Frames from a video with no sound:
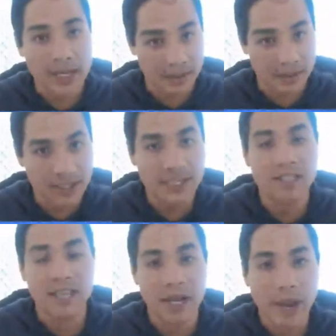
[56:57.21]
You just need to
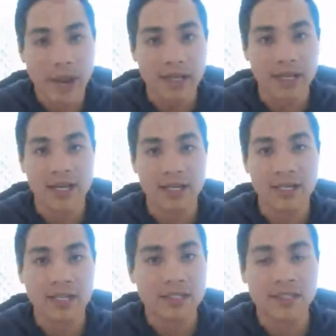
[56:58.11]
stay awake, okay? You
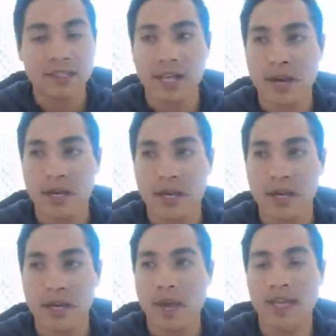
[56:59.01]
need to stay
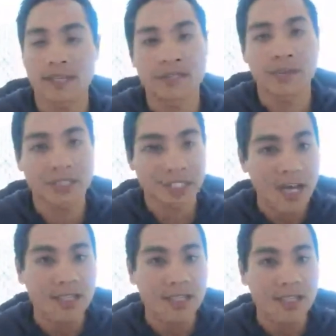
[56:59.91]
awake." And so they
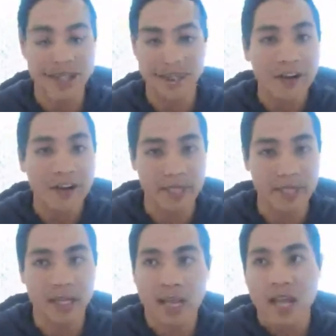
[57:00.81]
started to take care of me.
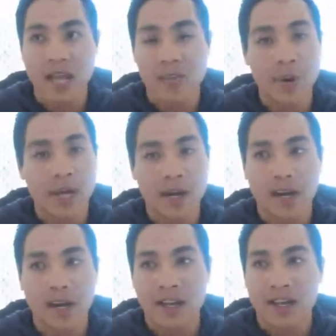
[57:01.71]
But